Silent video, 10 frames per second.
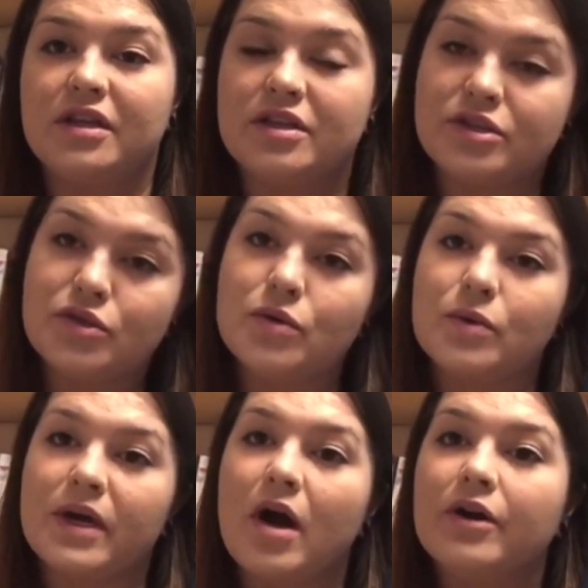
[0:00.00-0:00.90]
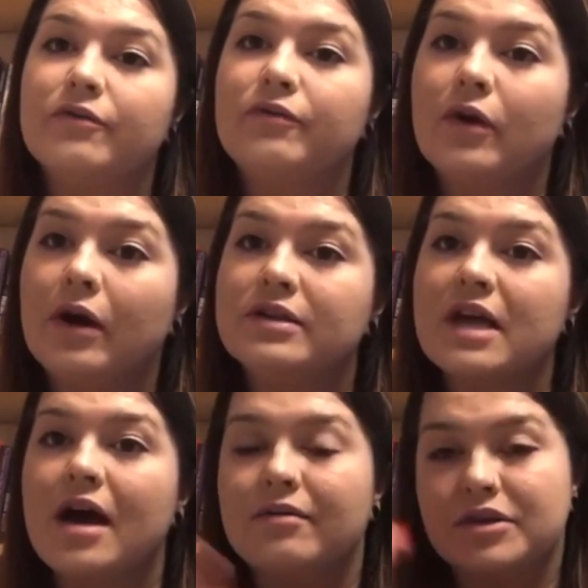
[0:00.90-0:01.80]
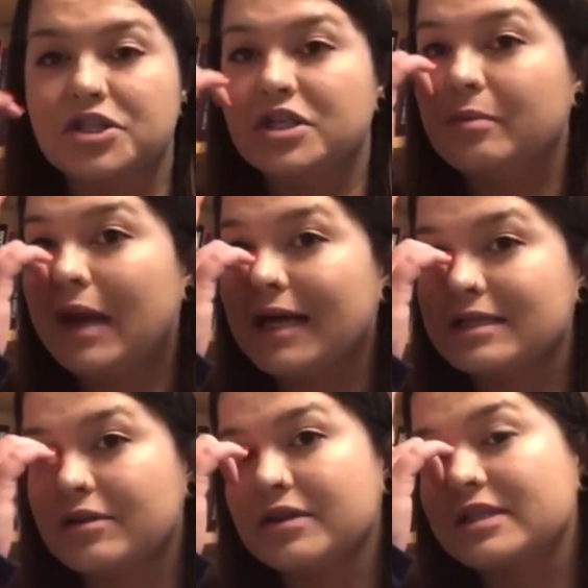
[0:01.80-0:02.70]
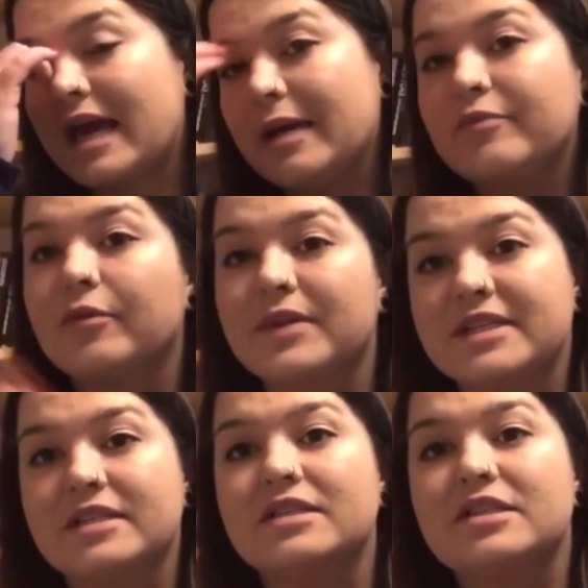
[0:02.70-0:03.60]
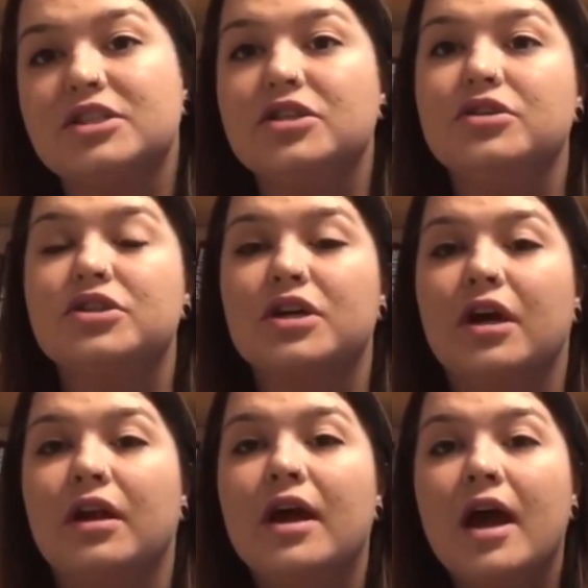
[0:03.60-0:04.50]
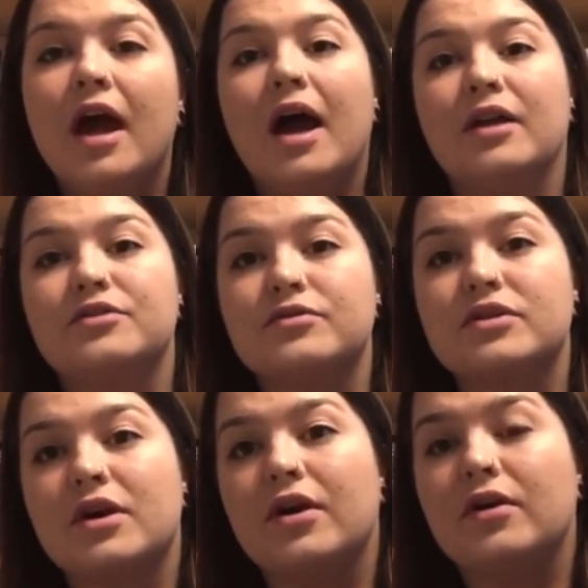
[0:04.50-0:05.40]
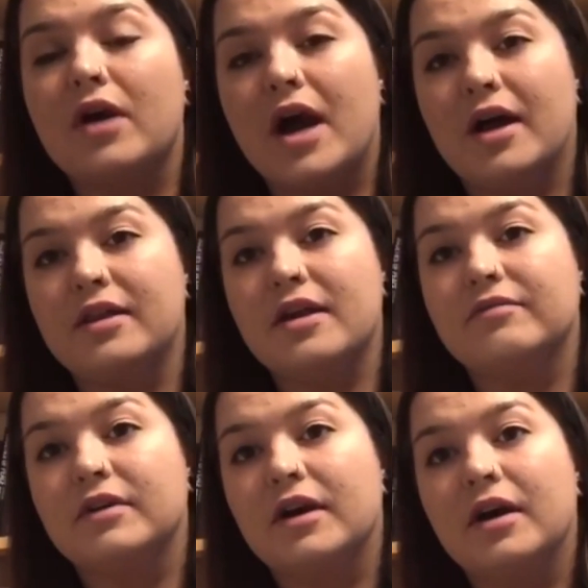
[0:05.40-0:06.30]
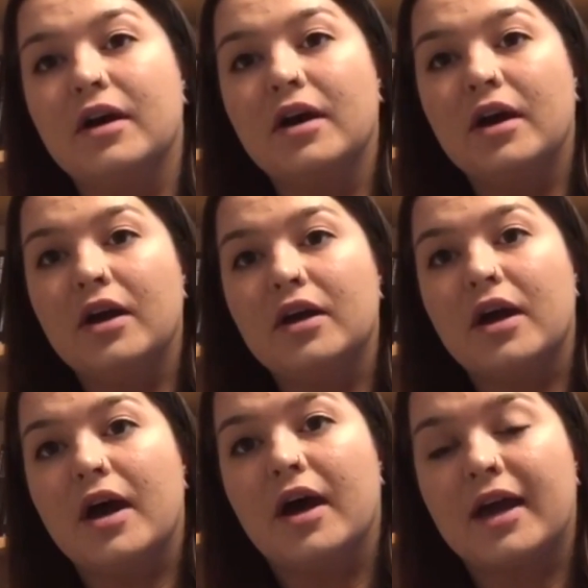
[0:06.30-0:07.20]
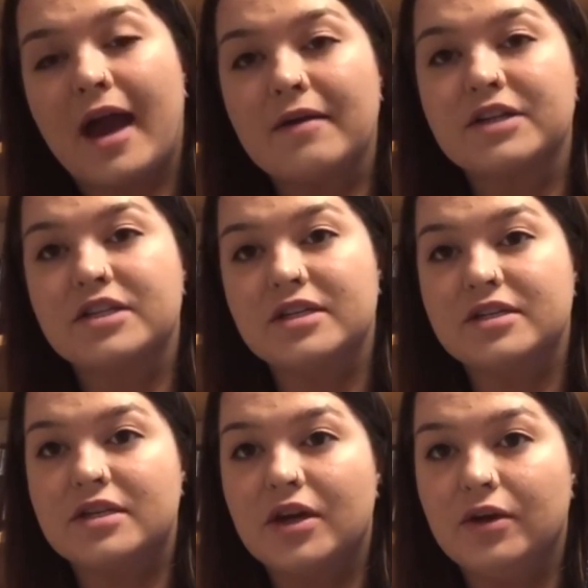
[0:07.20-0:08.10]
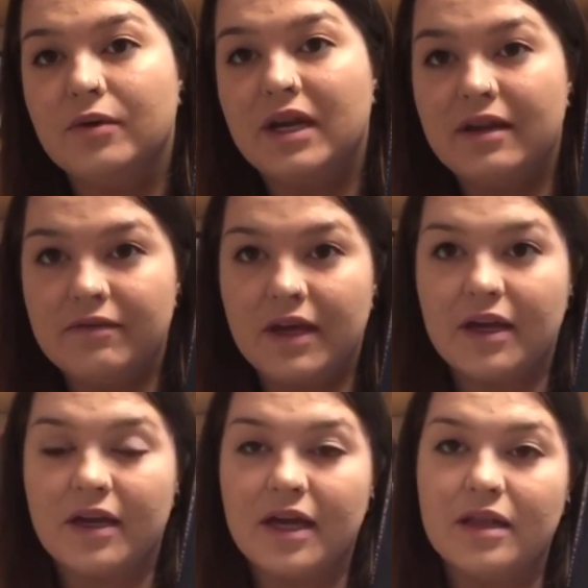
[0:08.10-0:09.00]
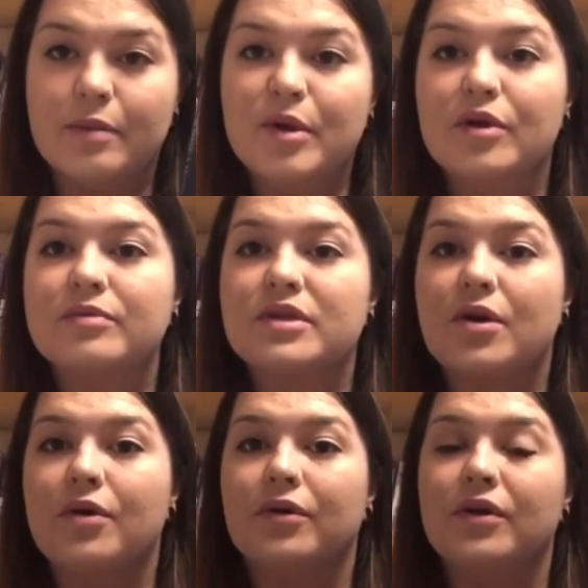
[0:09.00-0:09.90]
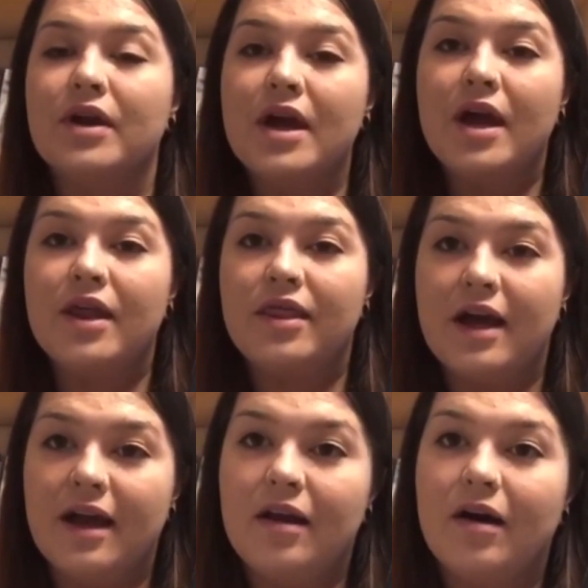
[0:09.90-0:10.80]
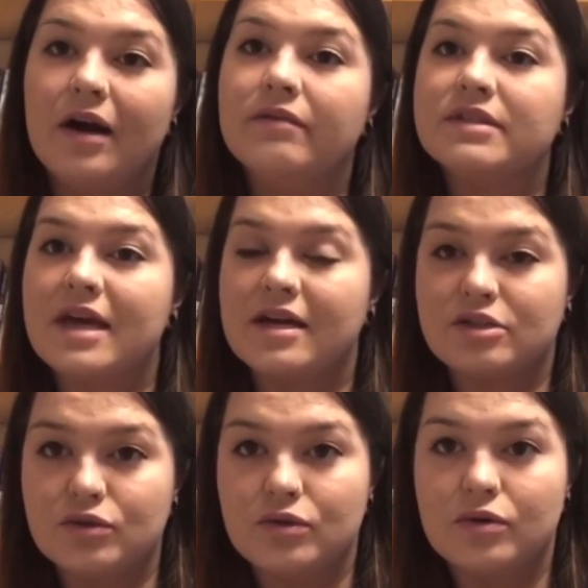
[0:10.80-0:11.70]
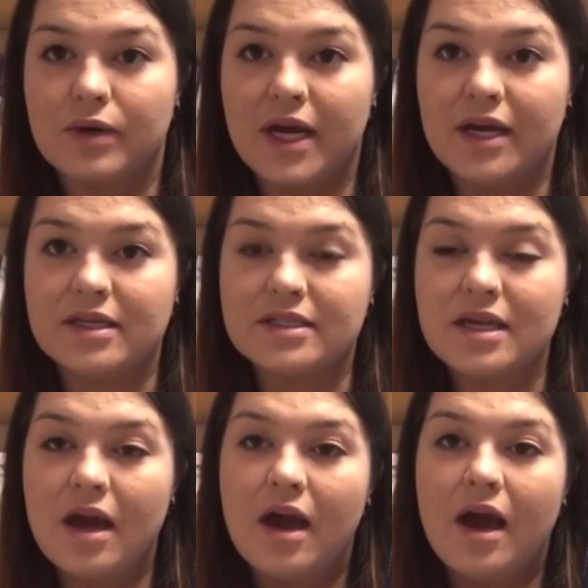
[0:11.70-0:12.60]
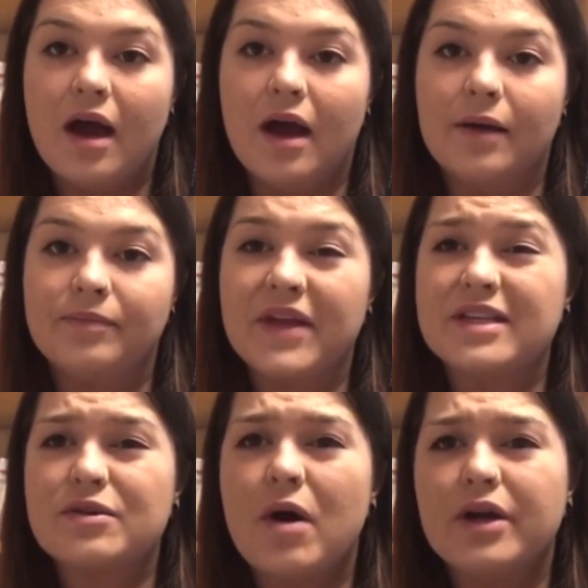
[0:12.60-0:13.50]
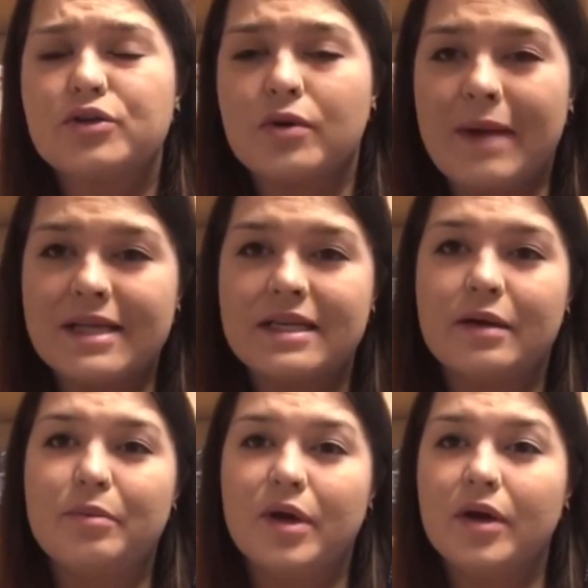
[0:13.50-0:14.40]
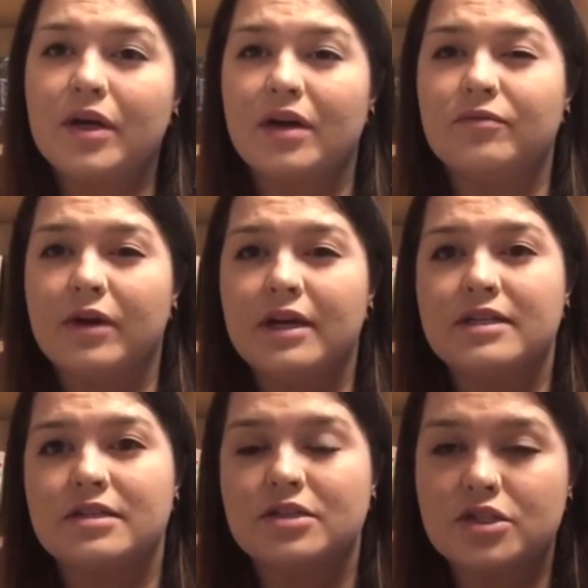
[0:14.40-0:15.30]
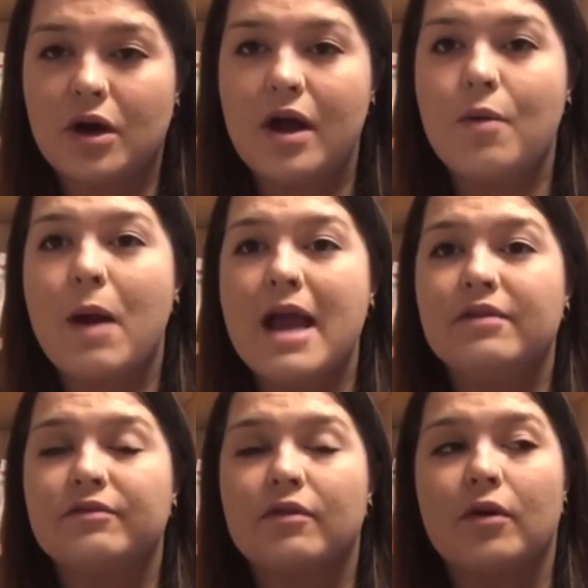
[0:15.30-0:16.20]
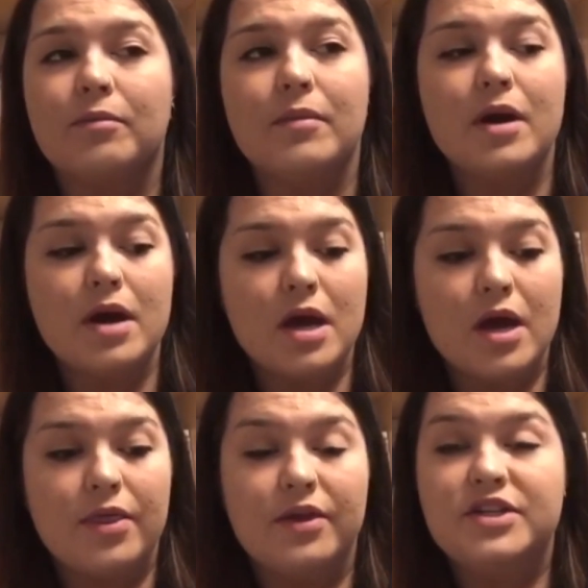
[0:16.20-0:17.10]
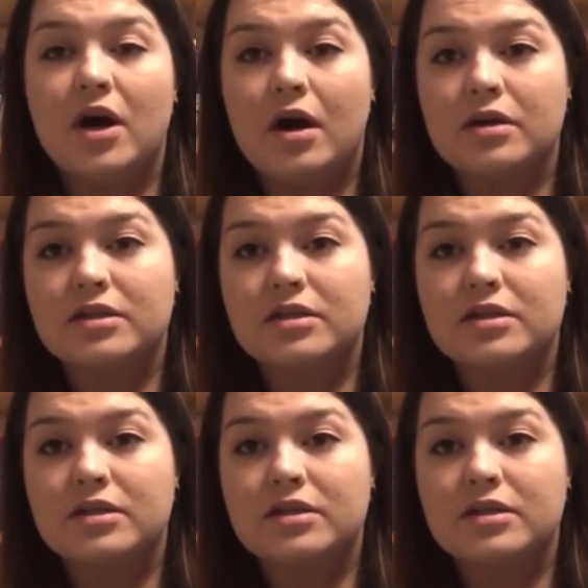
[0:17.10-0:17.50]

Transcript: story kind of follows her as she plans her escape from this institution, and also the other characters who are living in the Panopticon, their lives, their stories. It's quite a traumatic book. It really doesn't shy away from the dark